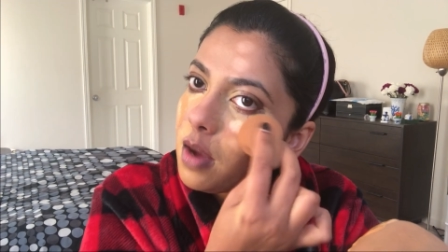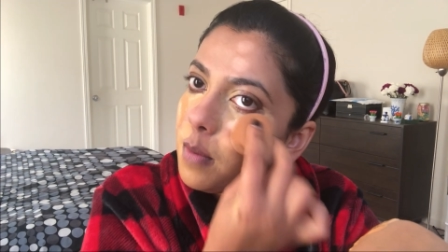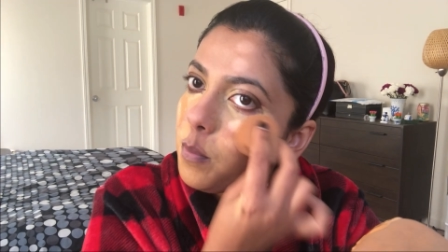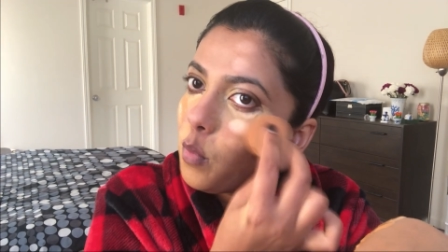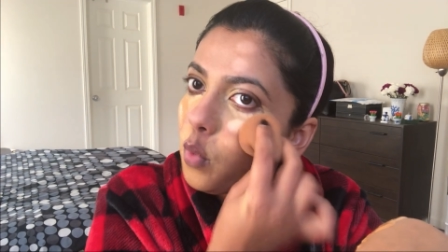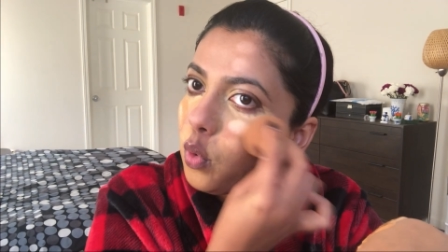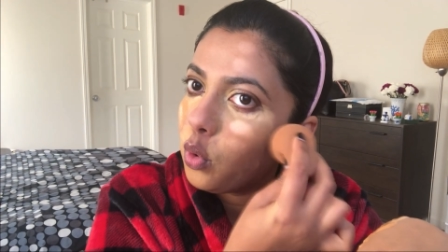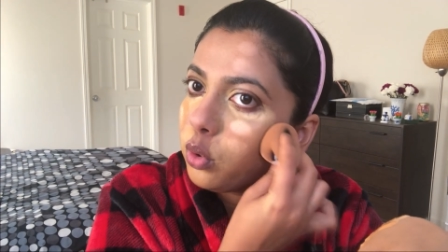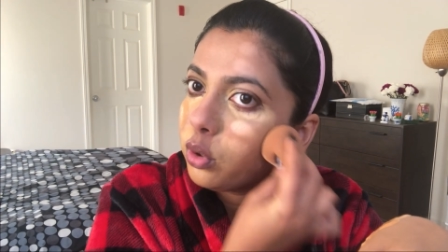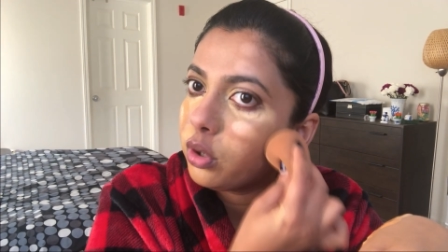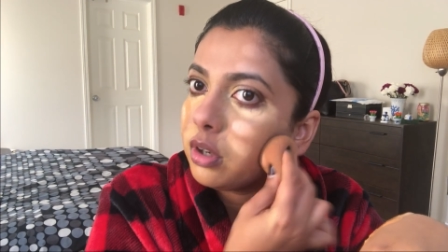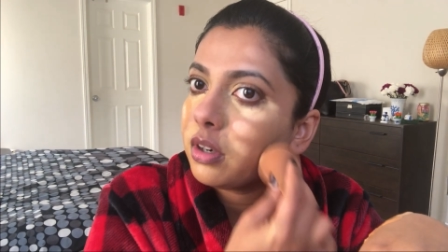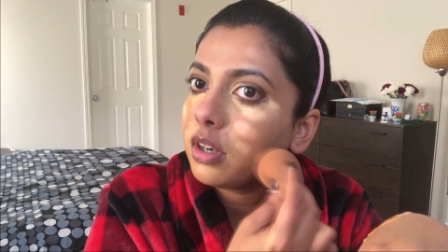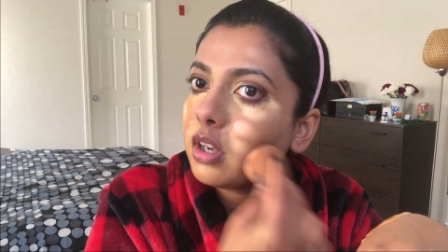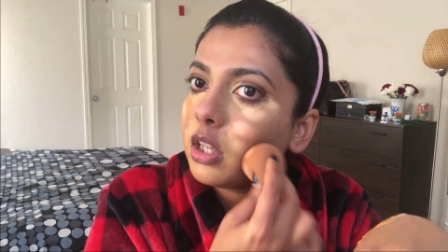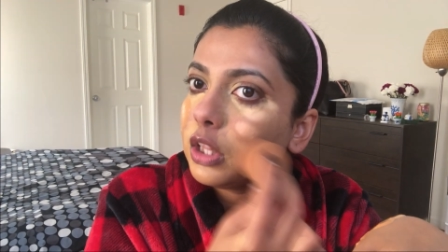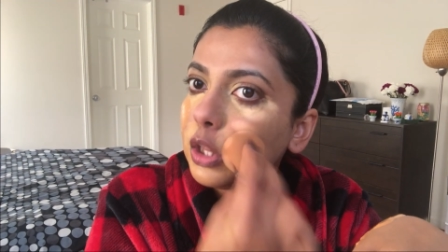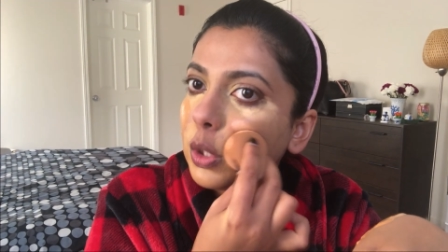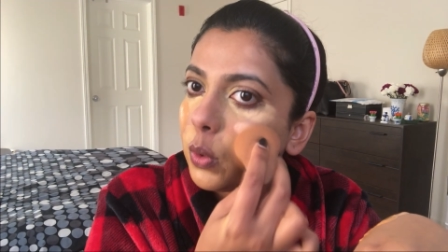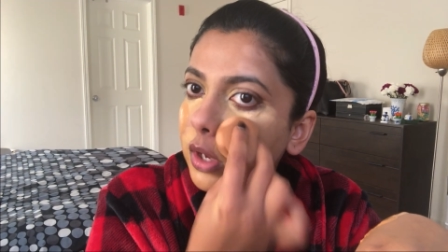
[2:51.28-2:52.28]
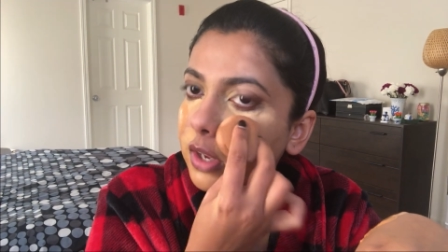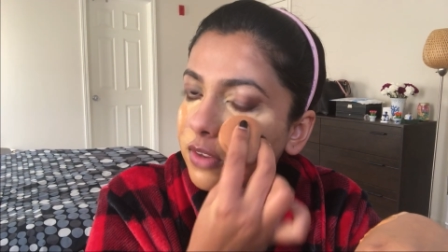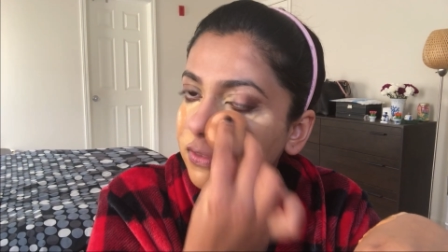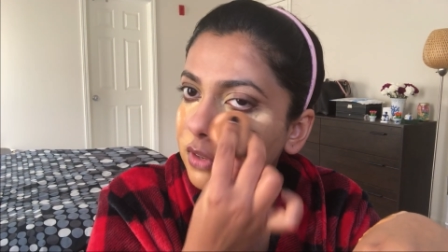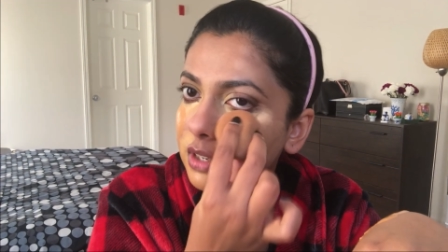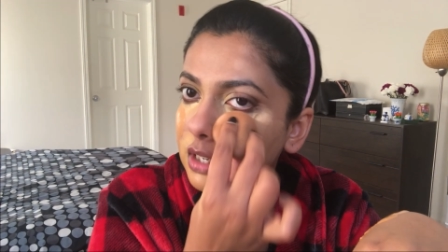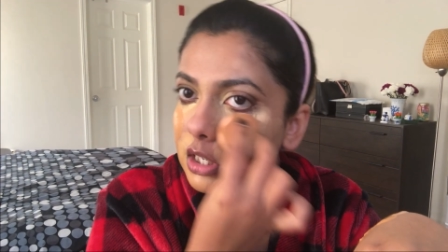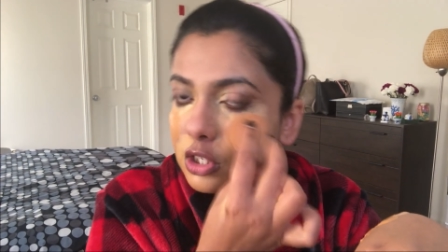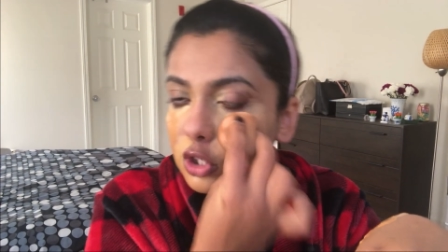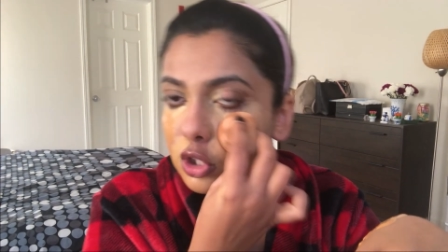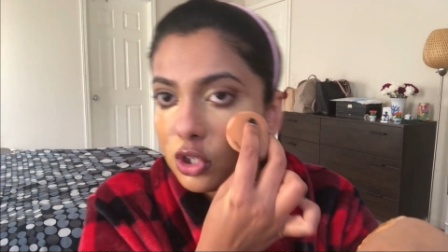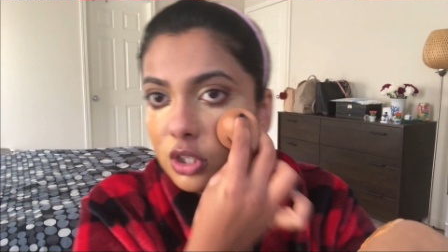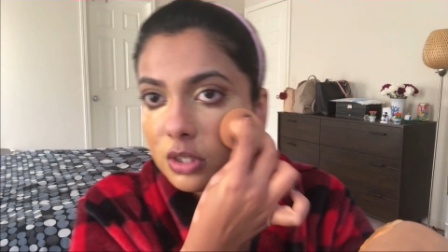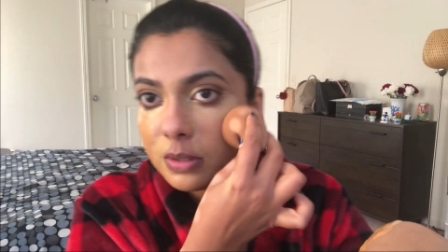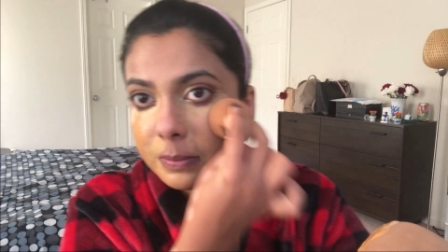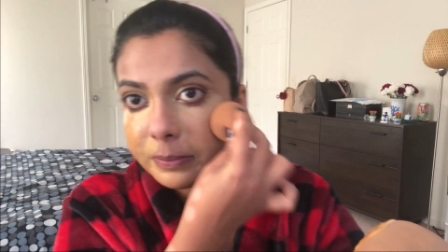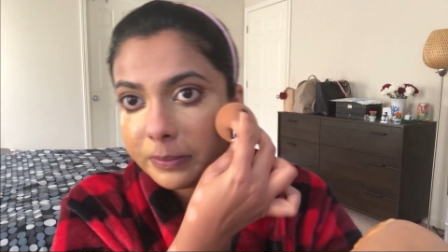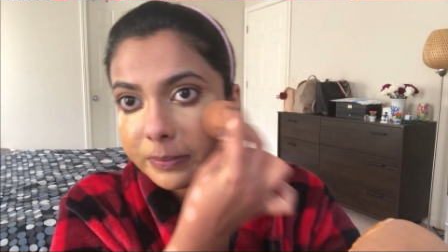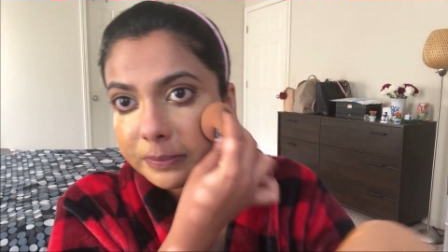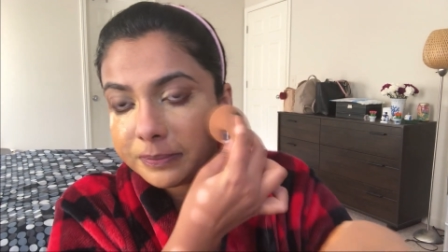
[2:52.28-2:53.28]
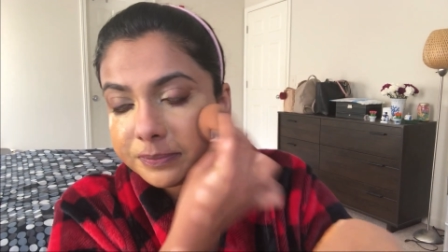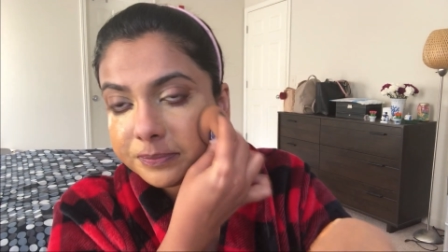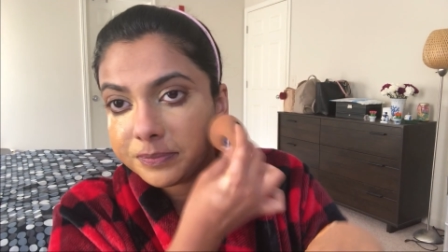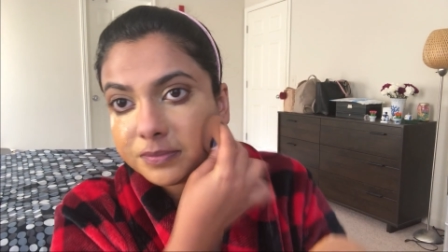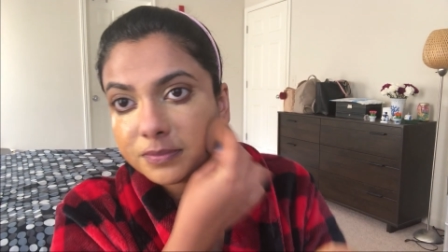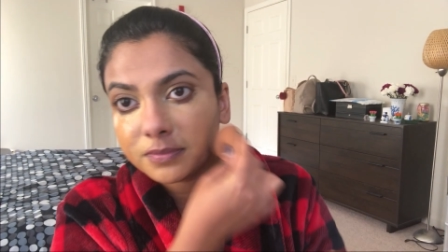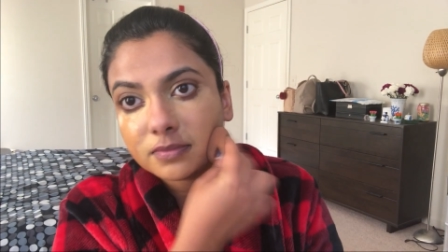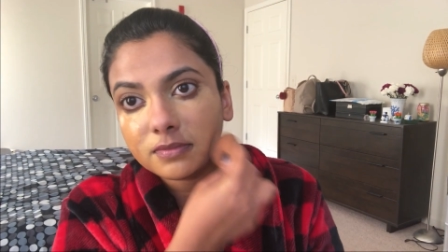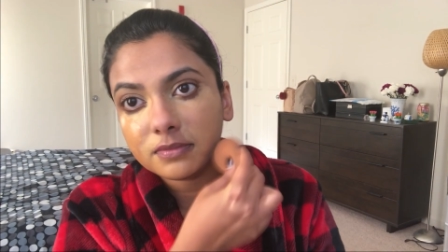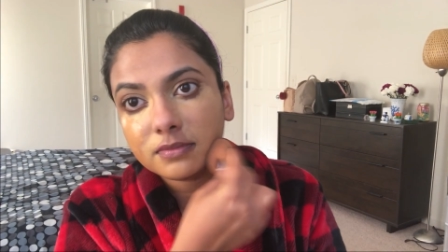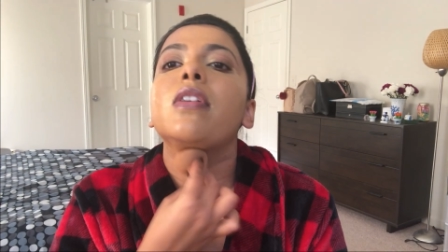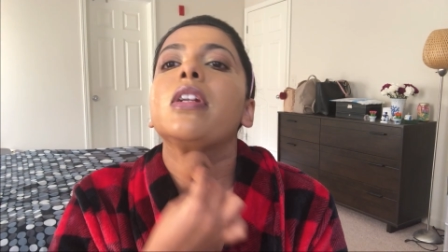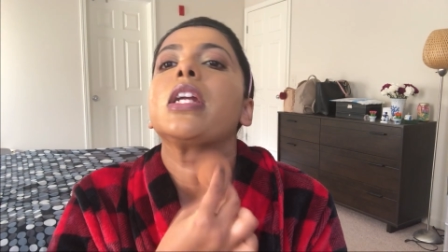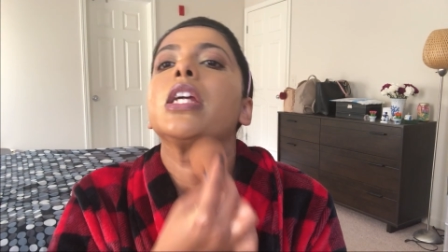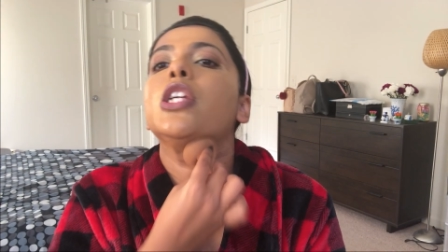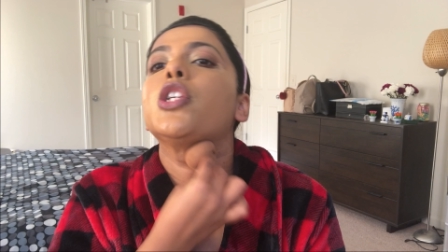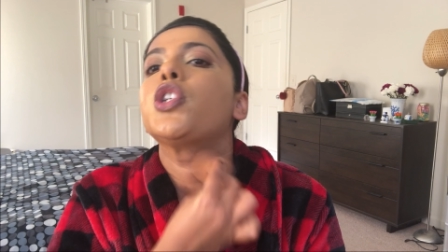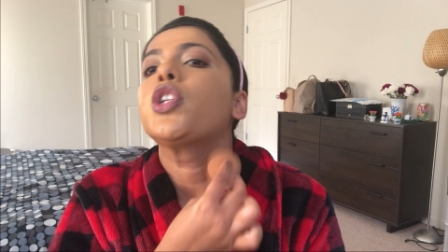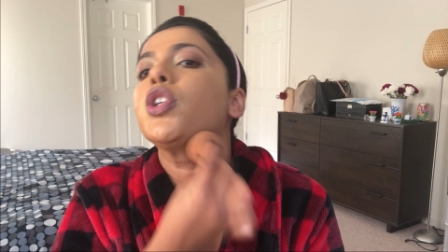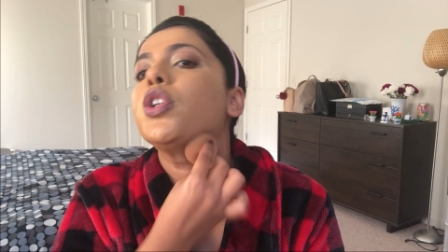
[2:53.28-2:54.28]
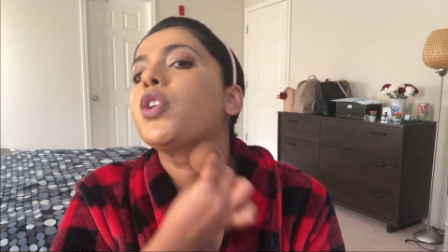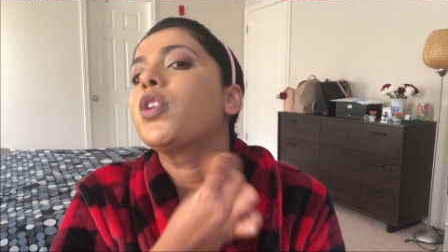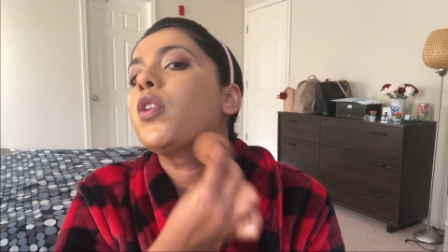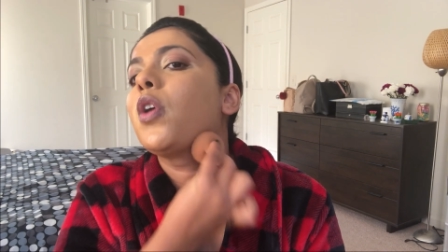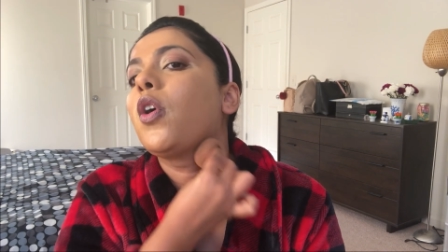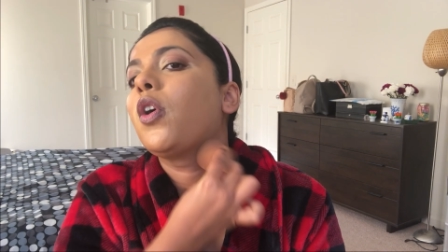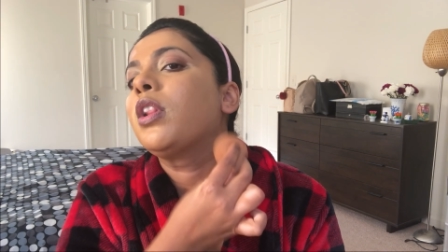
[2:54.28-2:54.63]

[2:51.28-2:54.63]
glowy finish. Foundation